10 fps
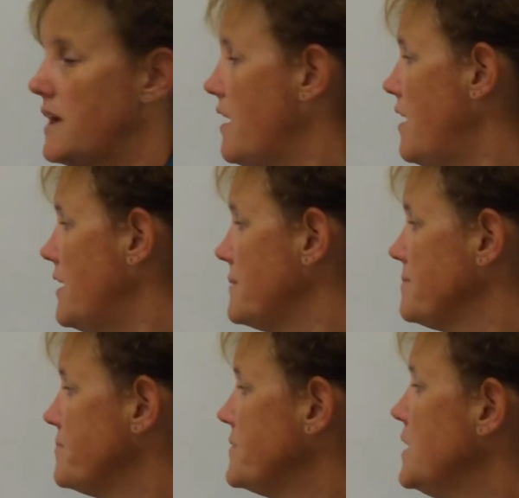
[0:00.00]
they are.
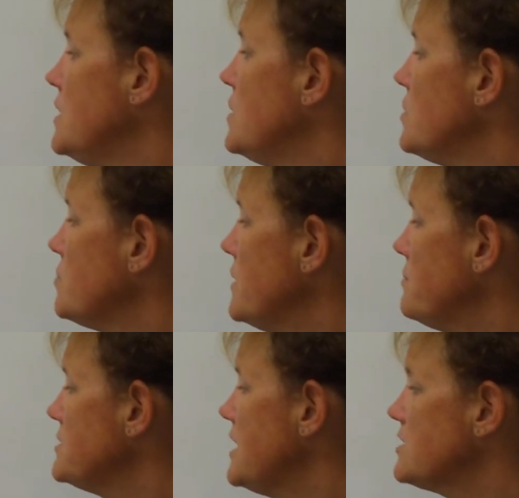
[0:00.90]

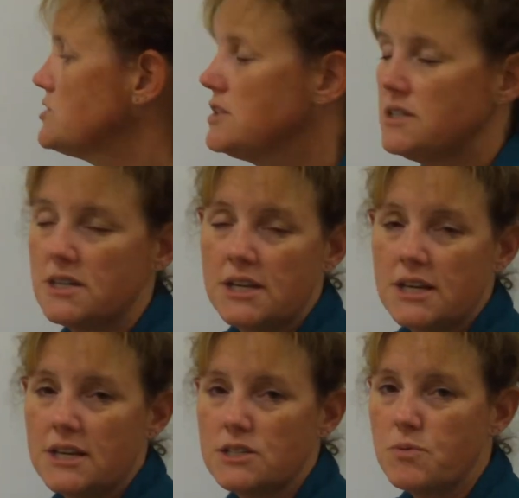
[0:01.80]
Reproduction
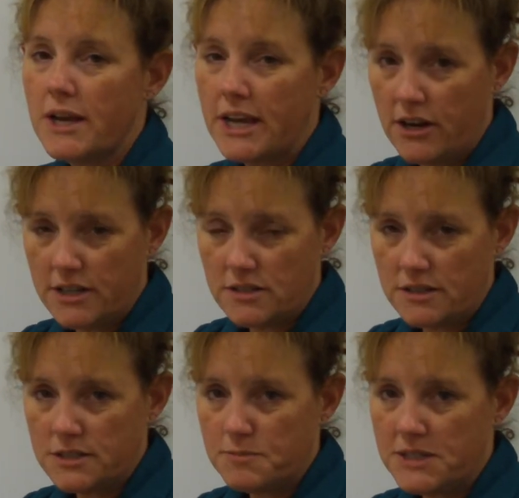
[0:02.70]
is what carries
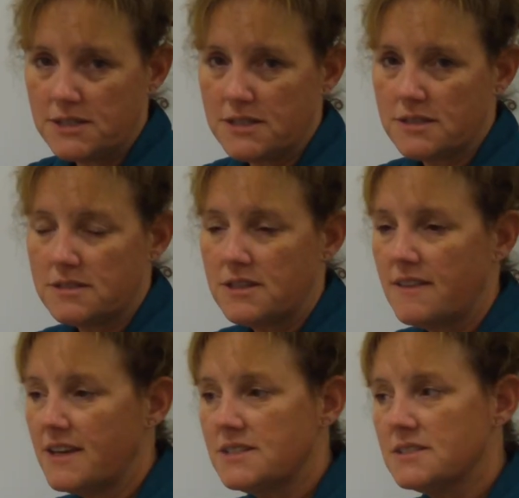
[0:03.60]
on a species. Now,
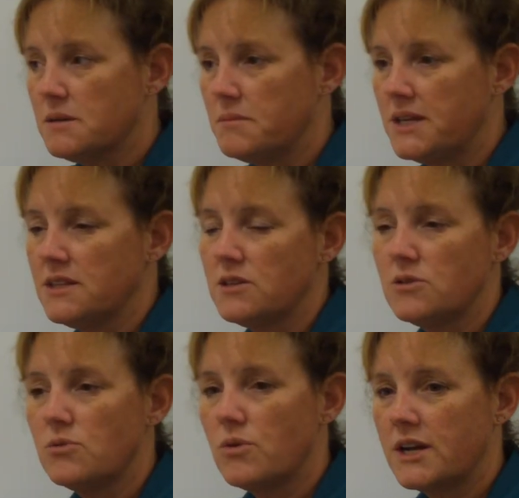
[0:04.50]
that doesn't mean that
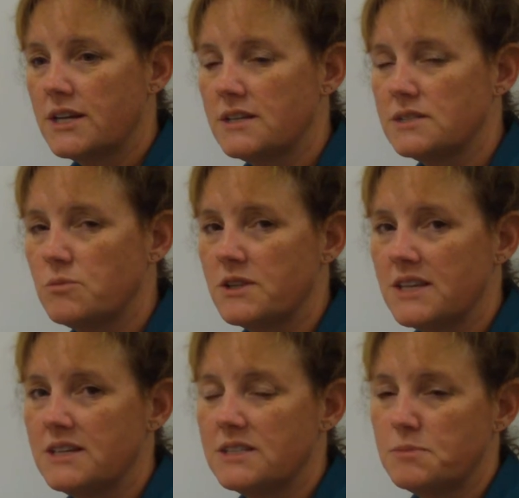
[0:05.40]
an organism
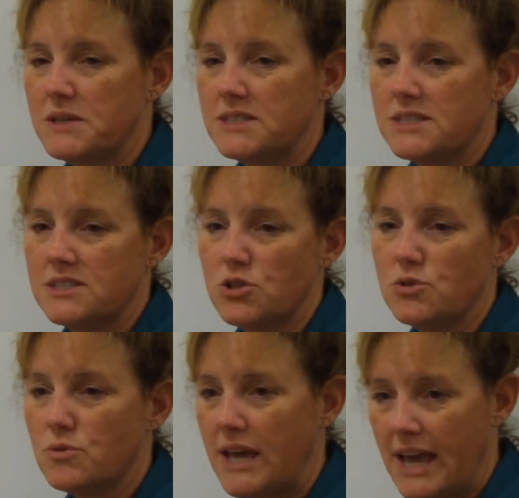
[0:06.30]
within a species
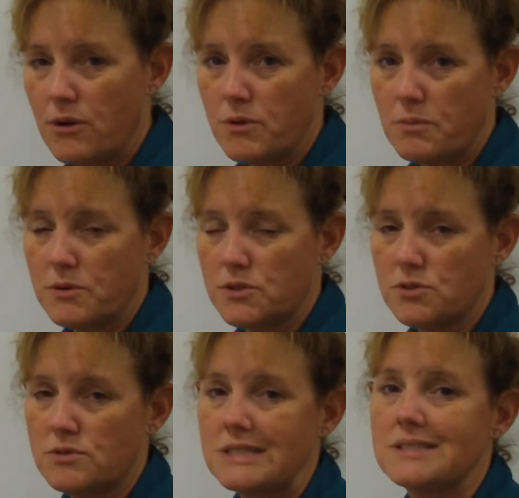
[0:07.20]
who can't
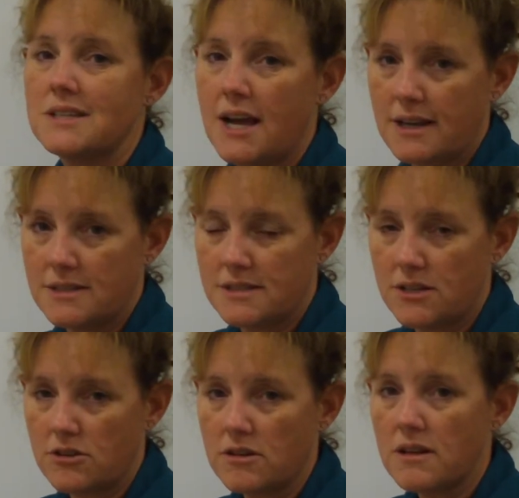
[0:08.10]
reproduce is not
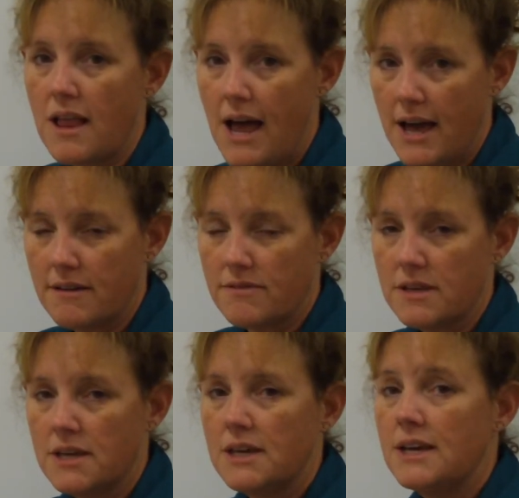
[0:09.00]
considered alive.
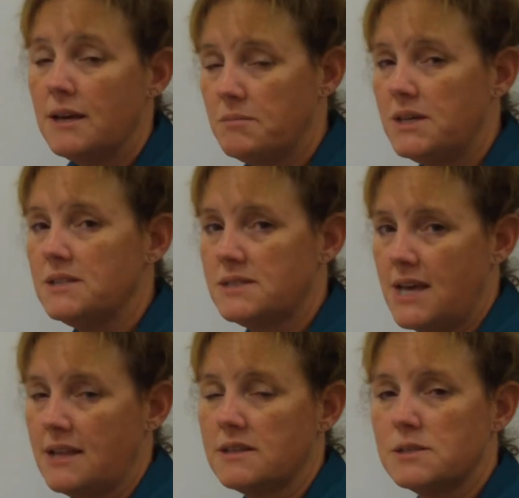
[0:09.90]
It means
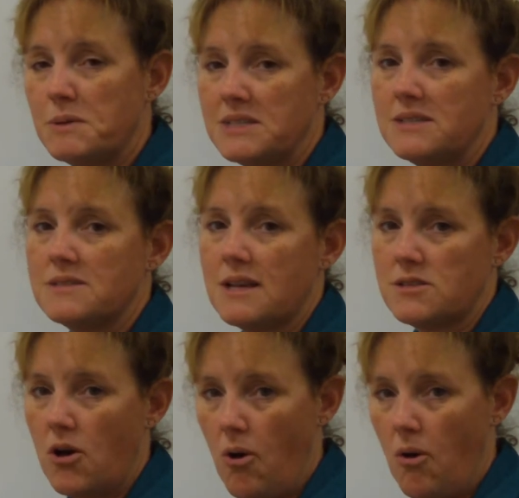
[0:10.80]
that the species as
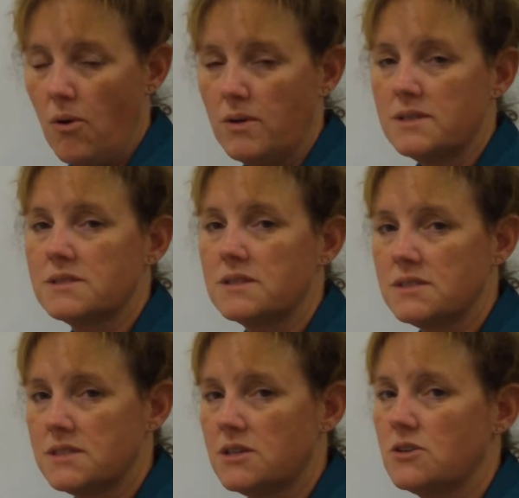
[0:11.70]
a whole is
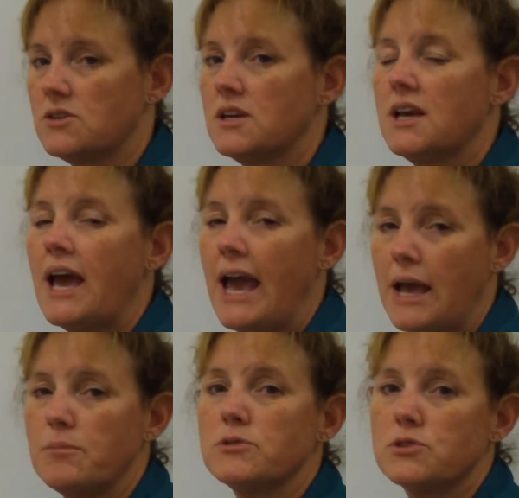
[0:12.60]
considered
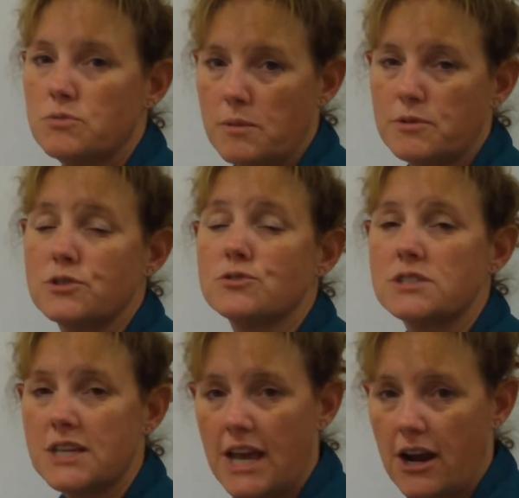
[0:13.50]
able to reproduce,
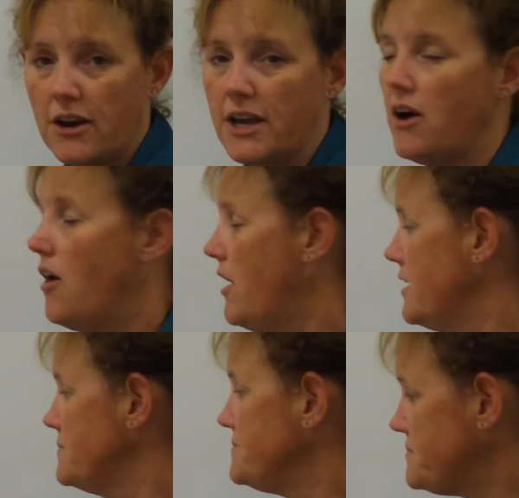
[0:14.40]
to carry
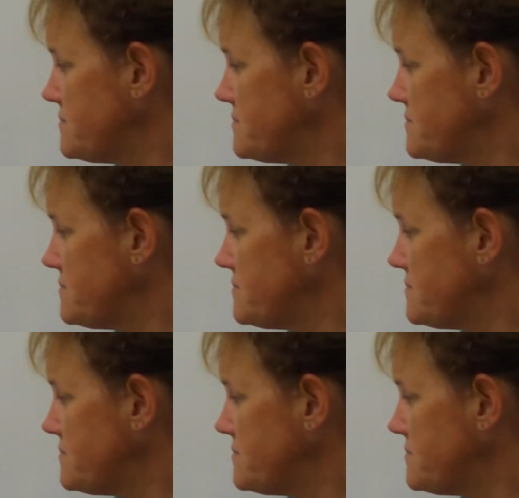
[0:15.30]
on